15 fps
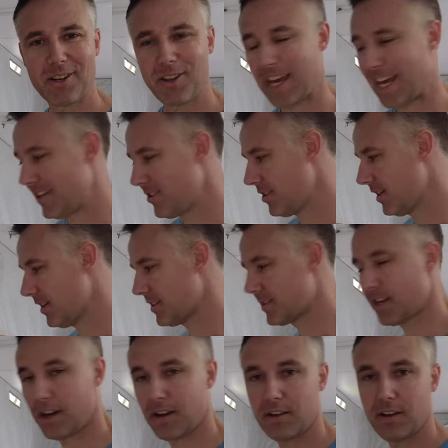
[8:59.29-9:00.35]
onto the head unit.
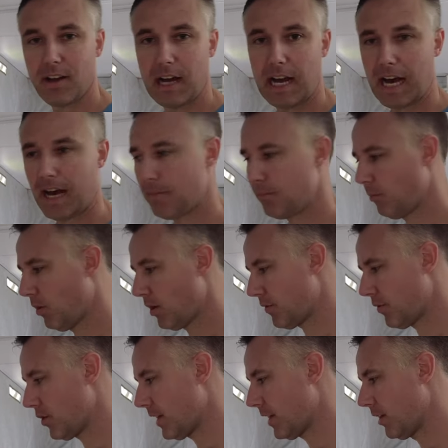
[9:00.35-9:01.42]
So what I've
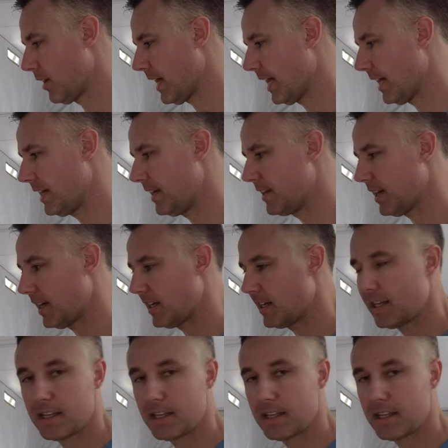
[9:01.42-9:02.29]
already gone ahead and done